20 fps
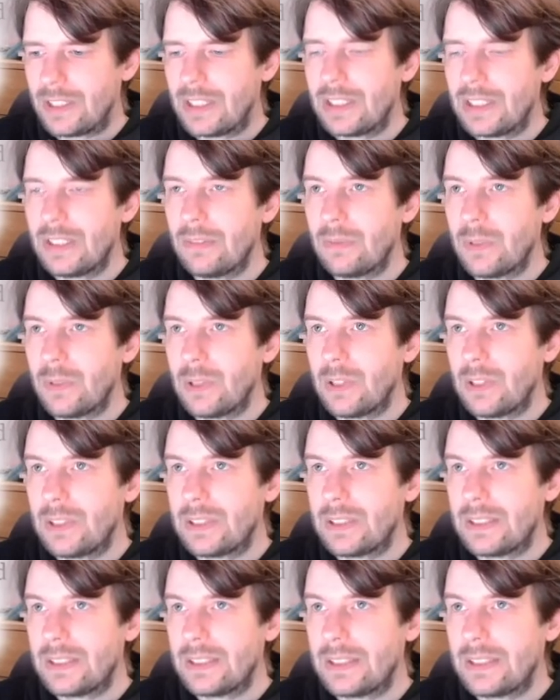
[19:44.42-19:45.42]
anymore,
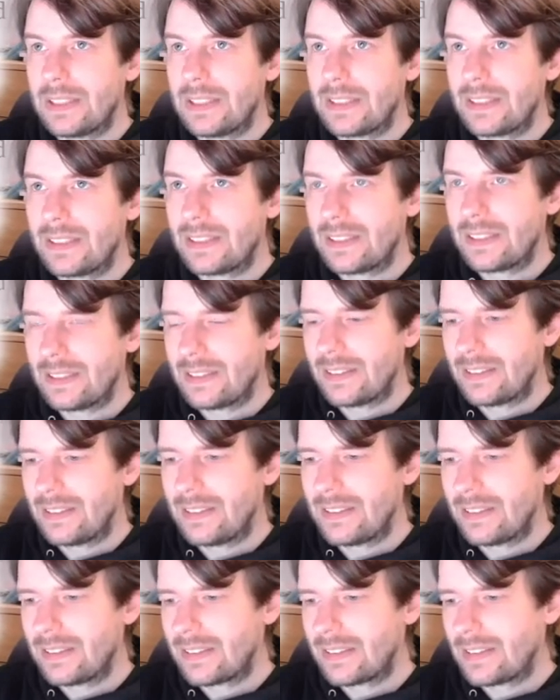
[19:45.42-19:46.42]
and
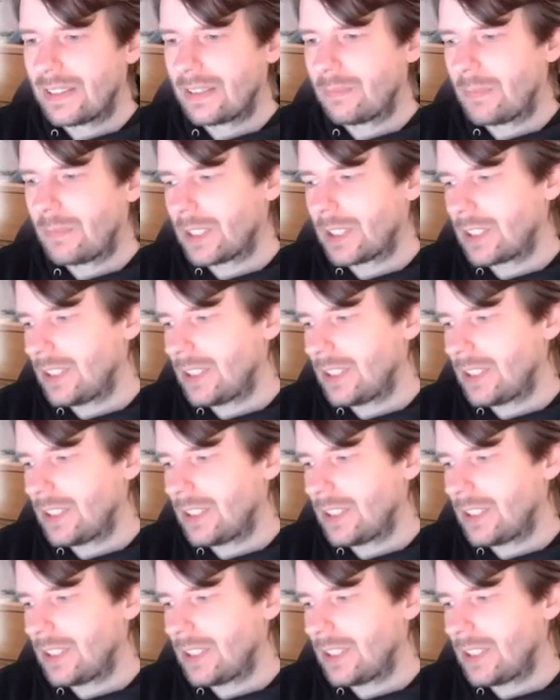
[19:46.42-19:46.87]
things get much